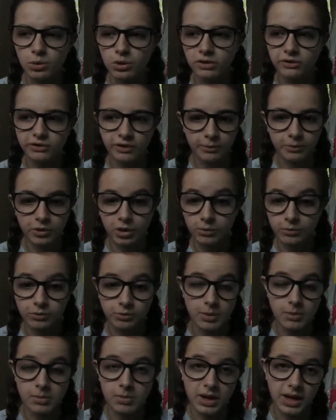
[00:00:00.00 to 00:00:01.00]
because sometimes
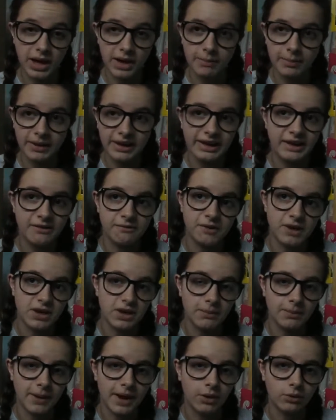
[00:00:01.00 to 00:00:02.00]
people get a bit
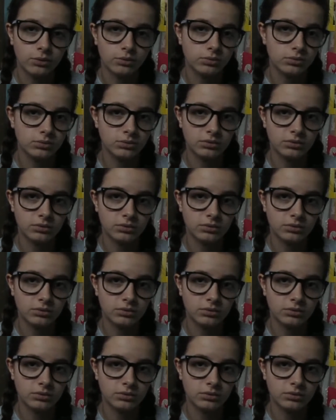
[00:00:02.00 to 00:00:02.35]
iffy about